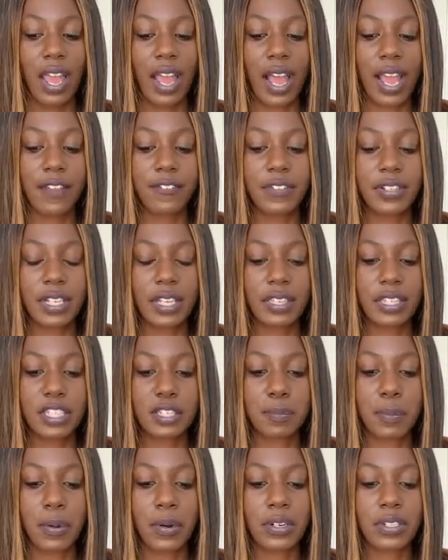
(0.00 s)
I feel like this
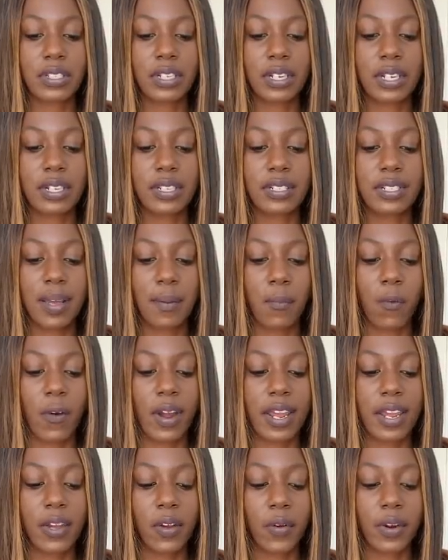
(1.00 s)
person in some
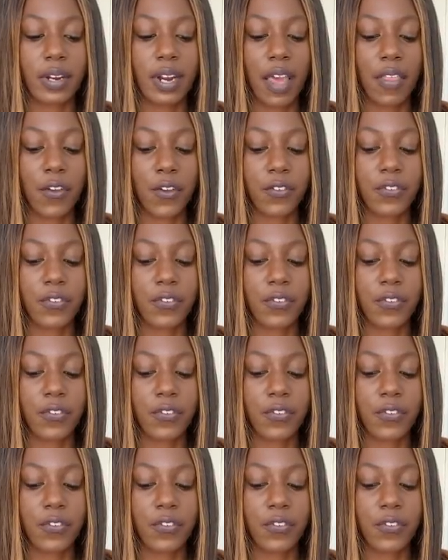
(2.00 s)
way or another